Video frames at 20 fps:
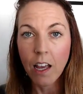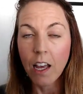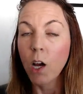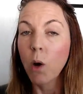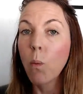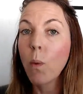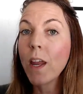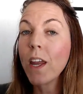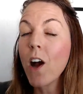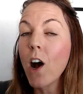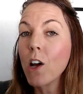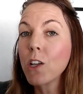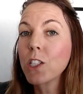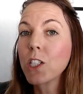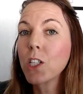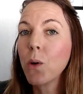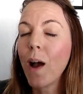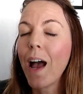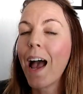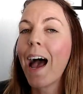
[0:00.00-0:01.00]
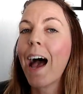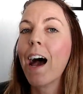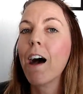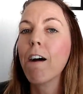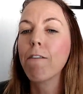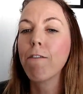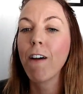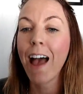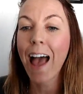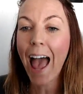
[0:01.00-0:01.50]
We also
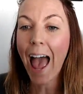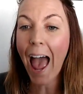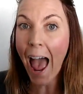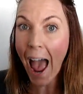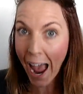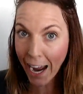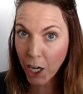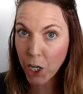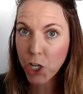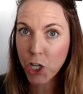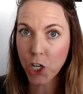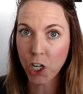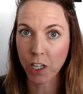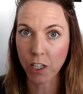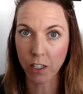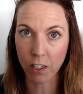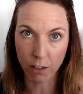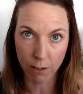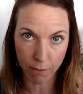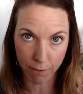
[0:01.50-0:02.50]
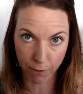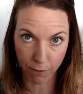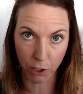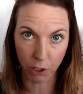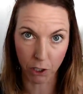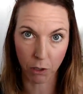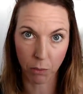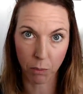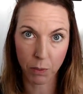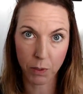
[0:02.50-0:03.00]
have action
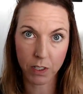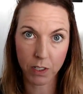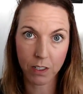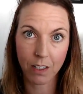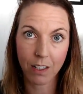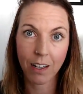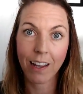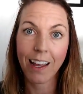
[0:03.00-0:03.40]
verbs.